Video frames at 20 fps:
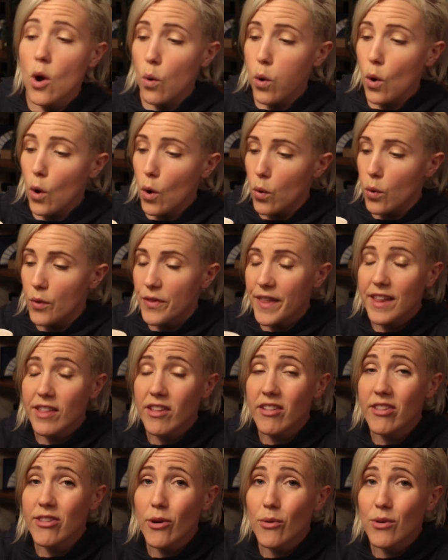Whew, this
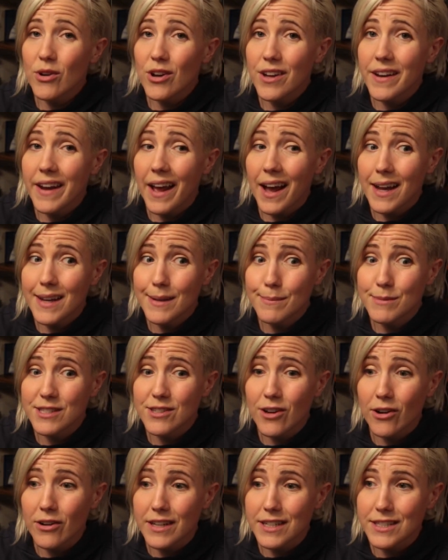is so good, I'm
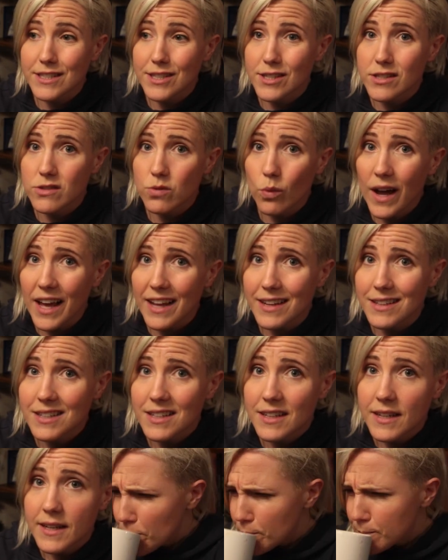starting to sweat.
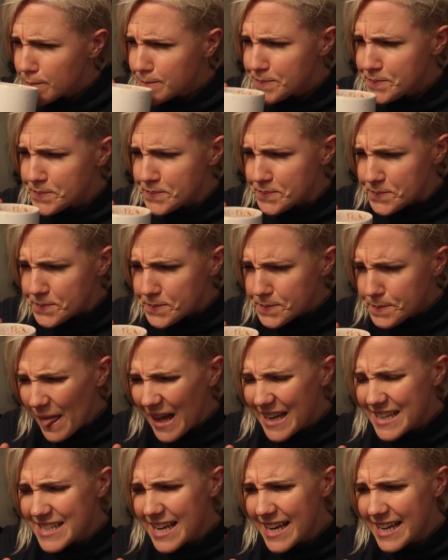
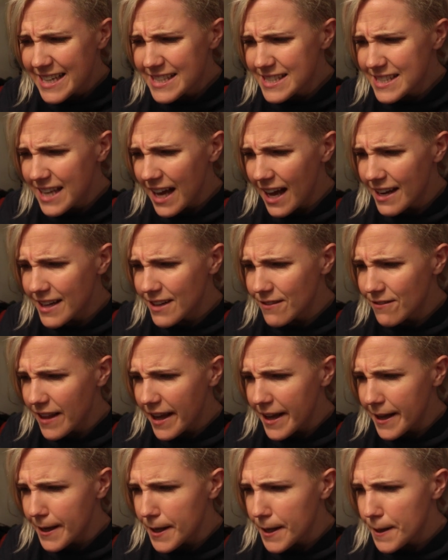It tastes kind of
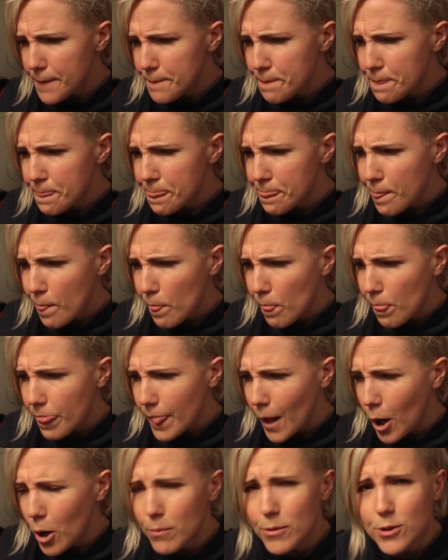
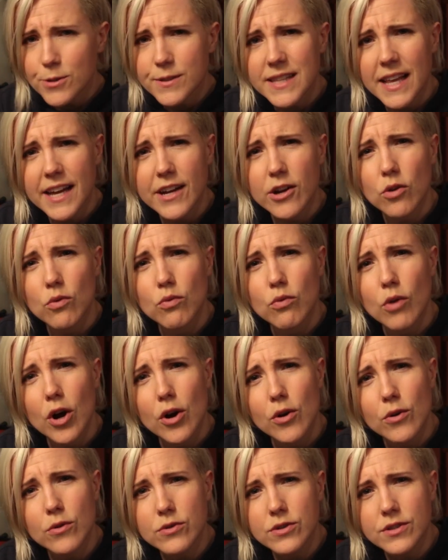almost like a
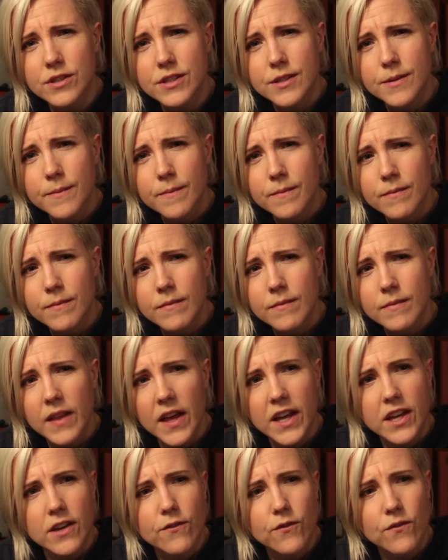rose.
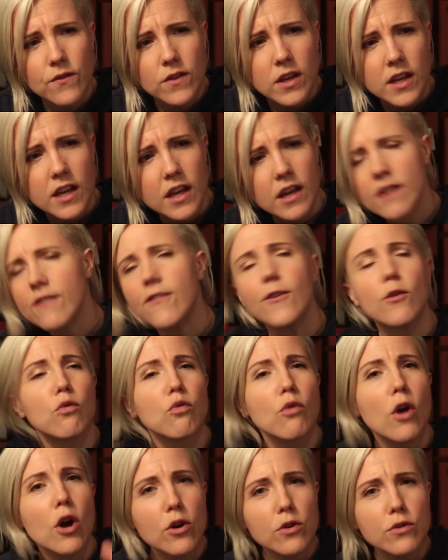If a
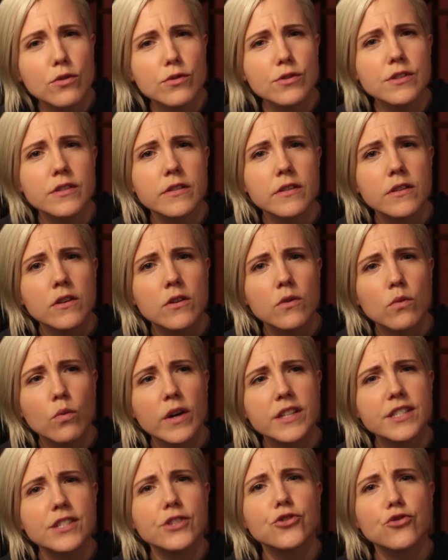rose
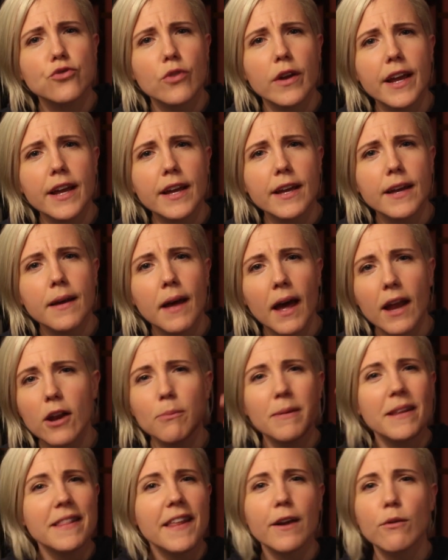was a drink, I
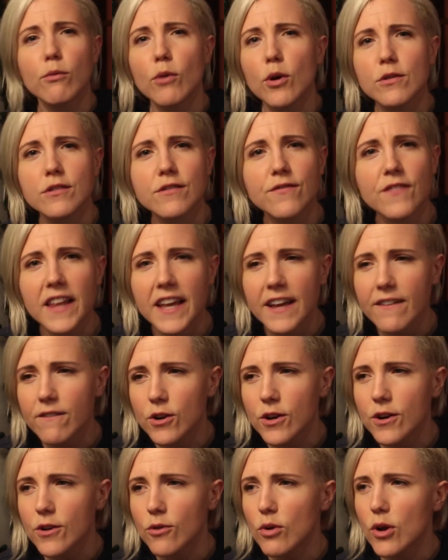don't mean rose
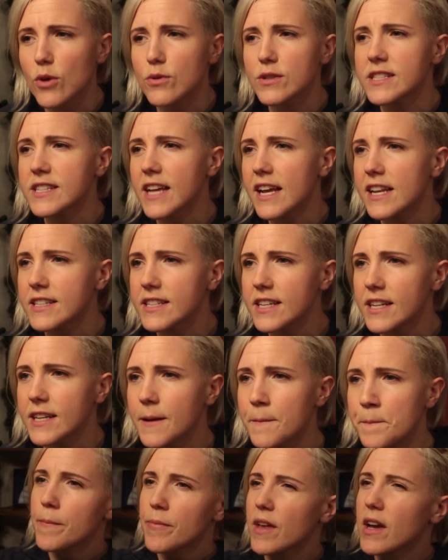flavored, rose
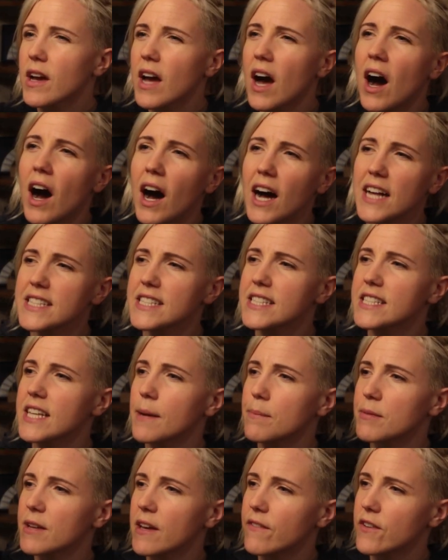scented. The
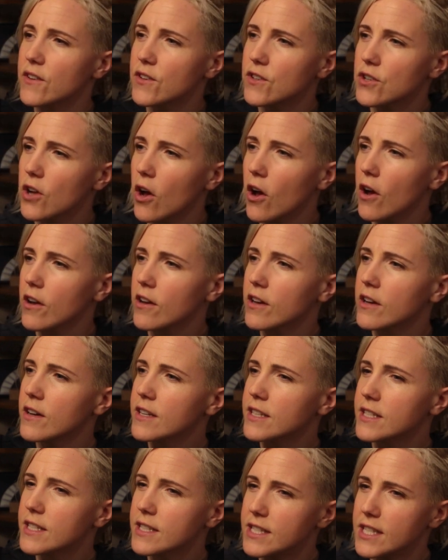concept of a dark,
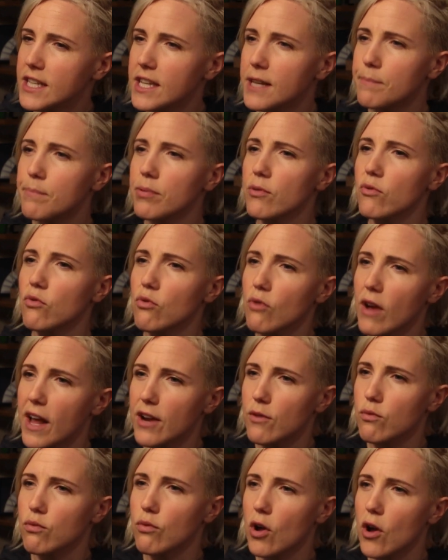deep
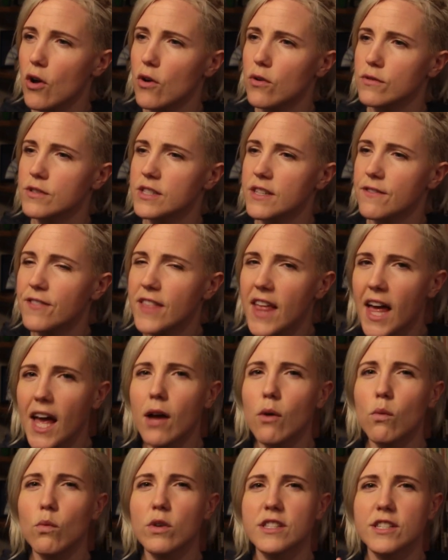red rose, if
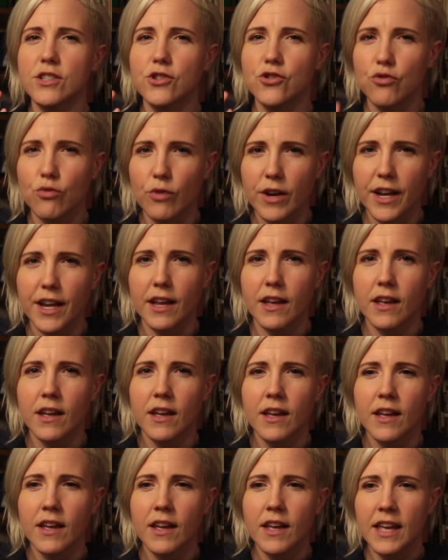that was a drink,
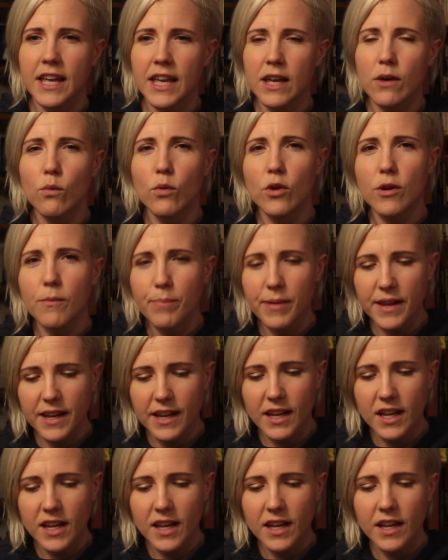it would
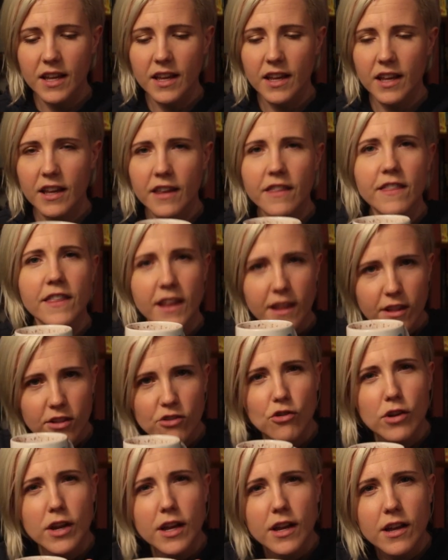be this
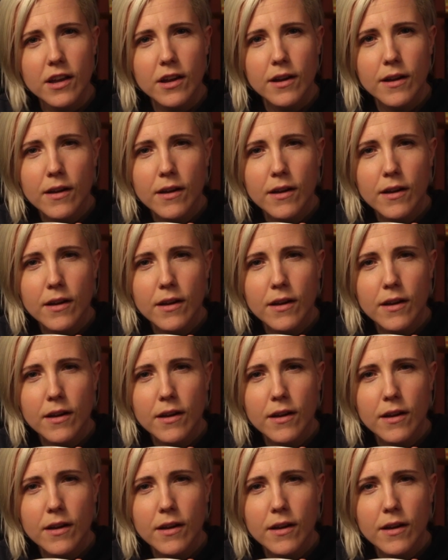drink.